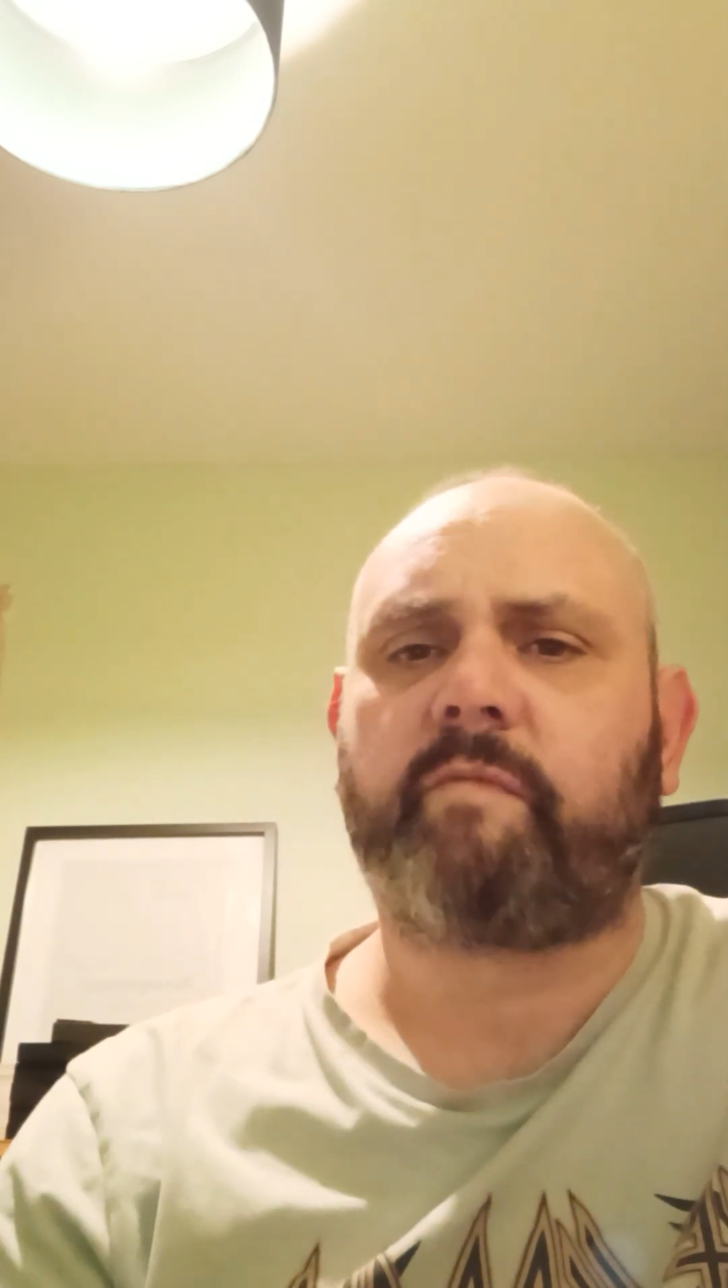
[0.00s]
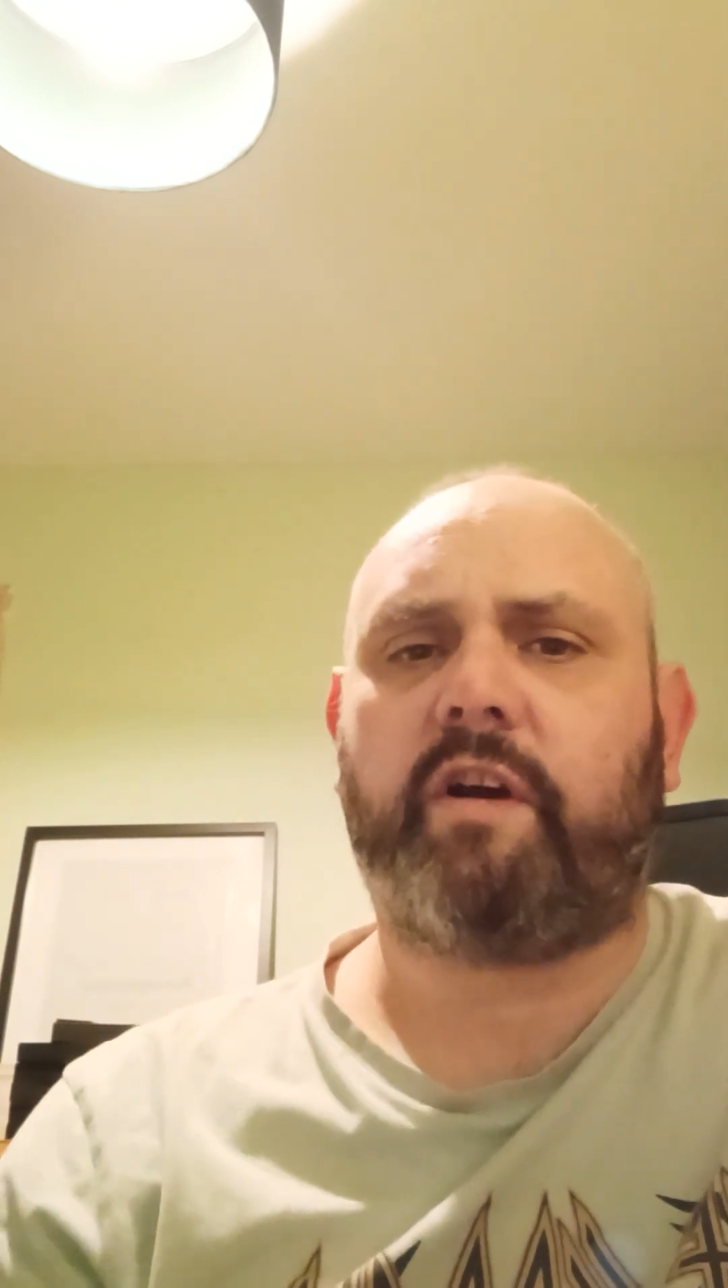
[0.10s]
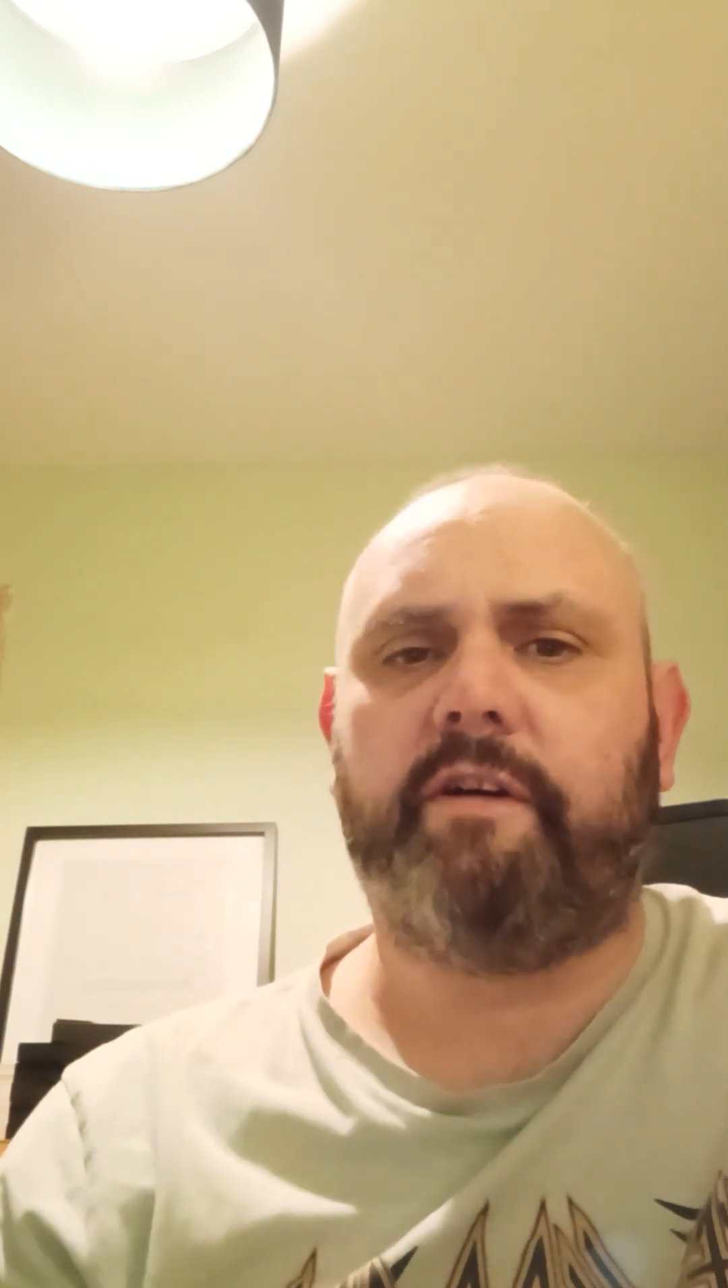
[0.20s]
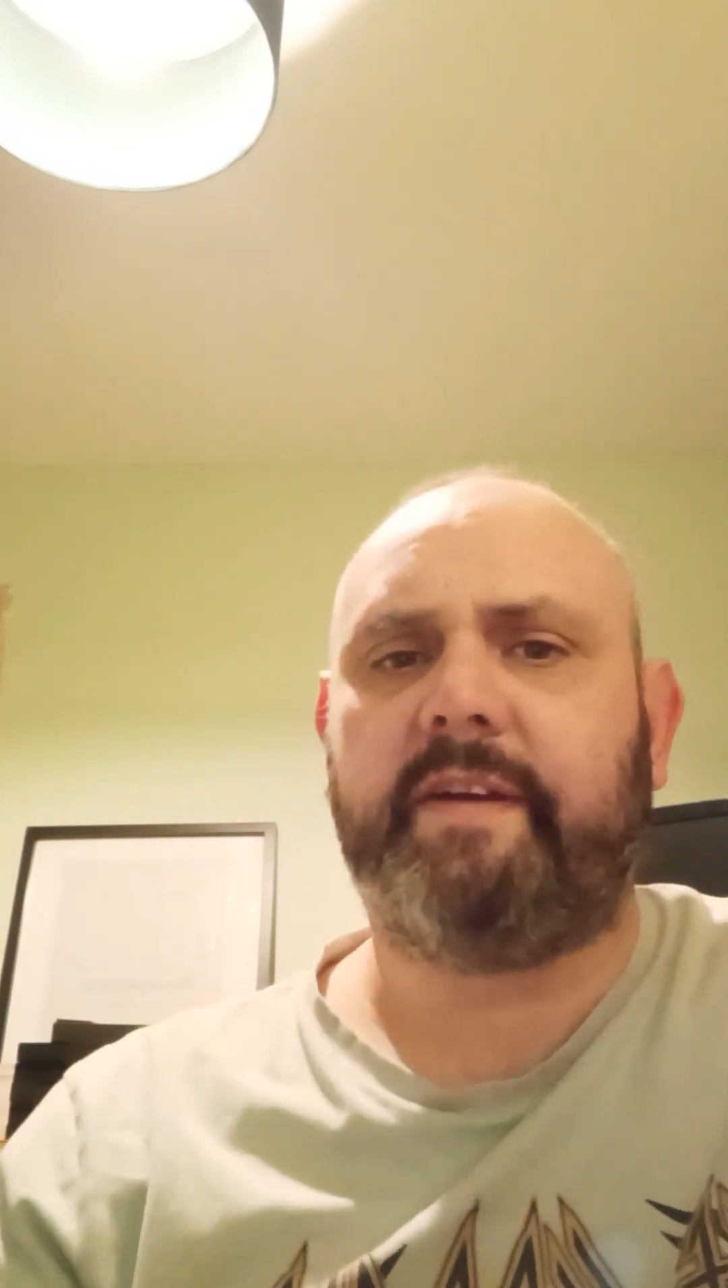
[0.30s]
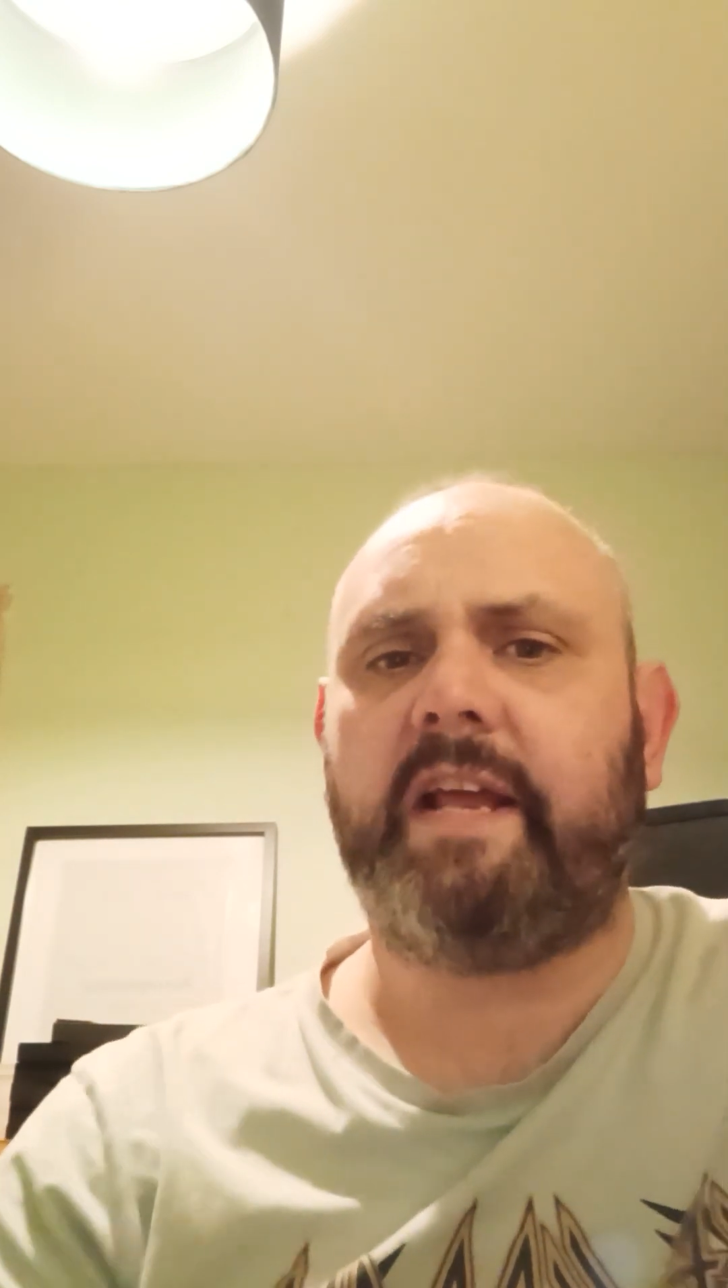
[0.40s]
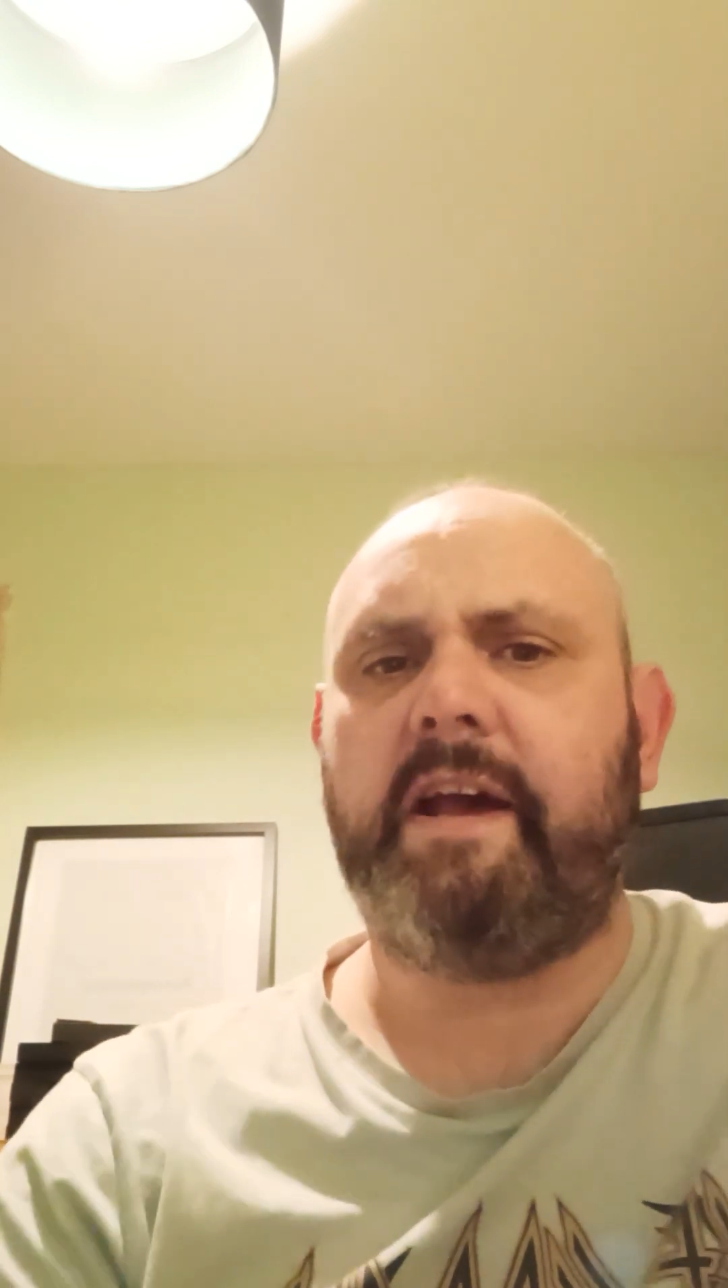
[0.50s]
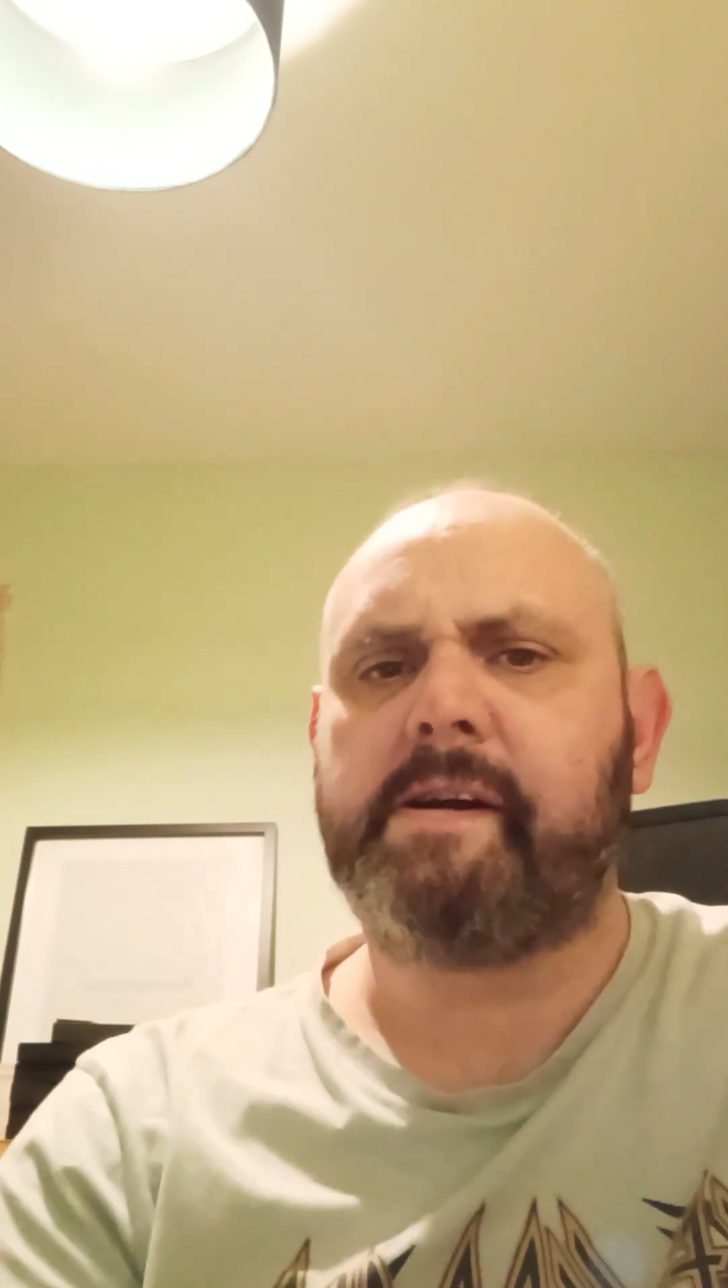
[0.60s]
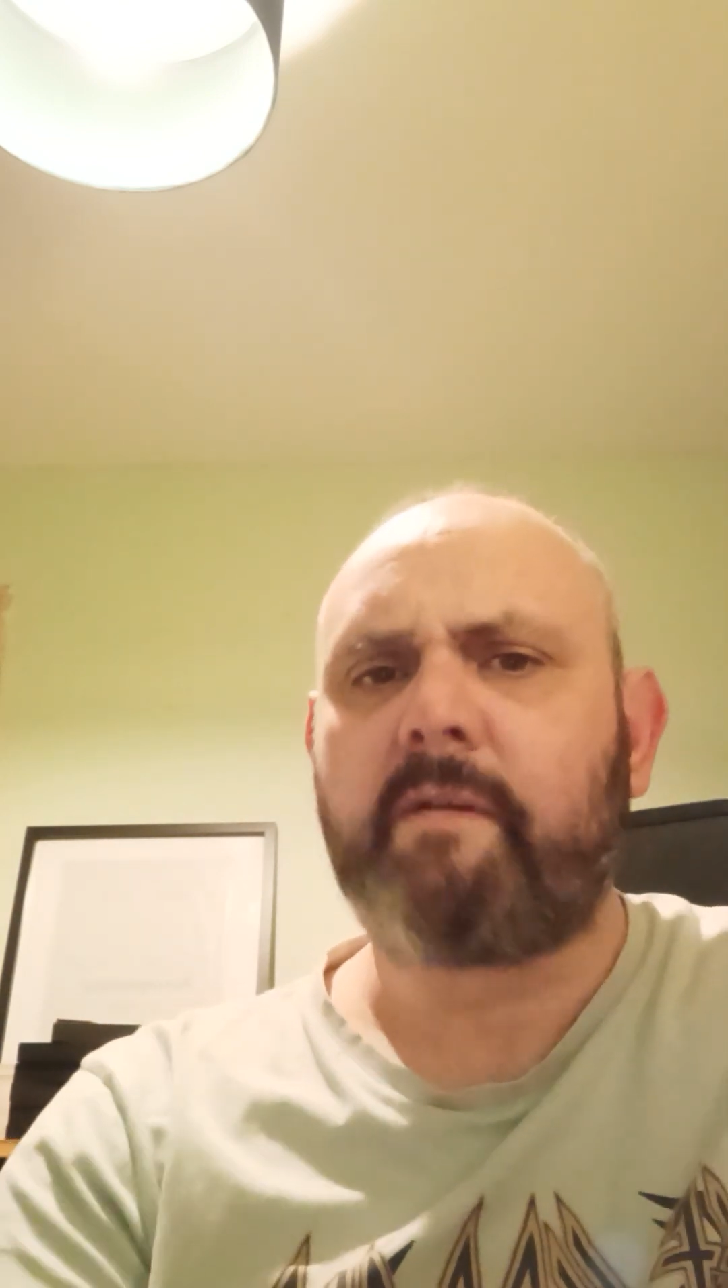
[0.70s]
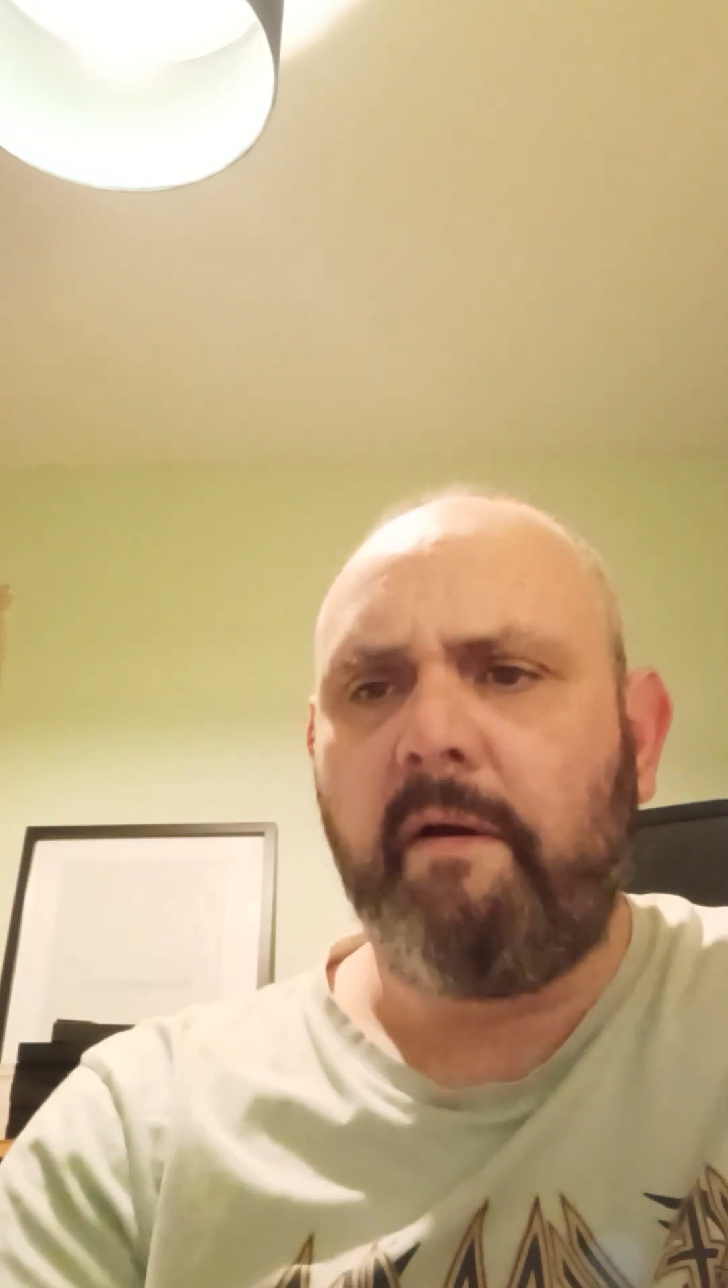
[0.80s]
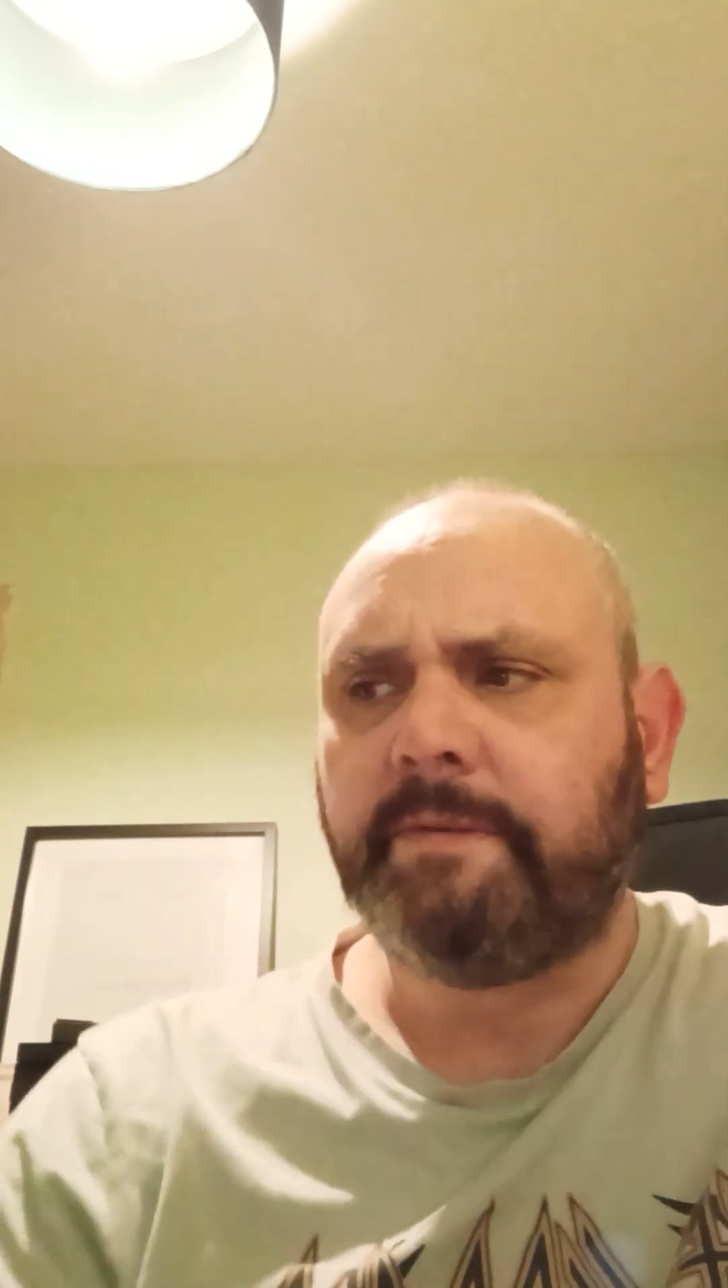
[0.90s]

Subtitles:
COVID hit,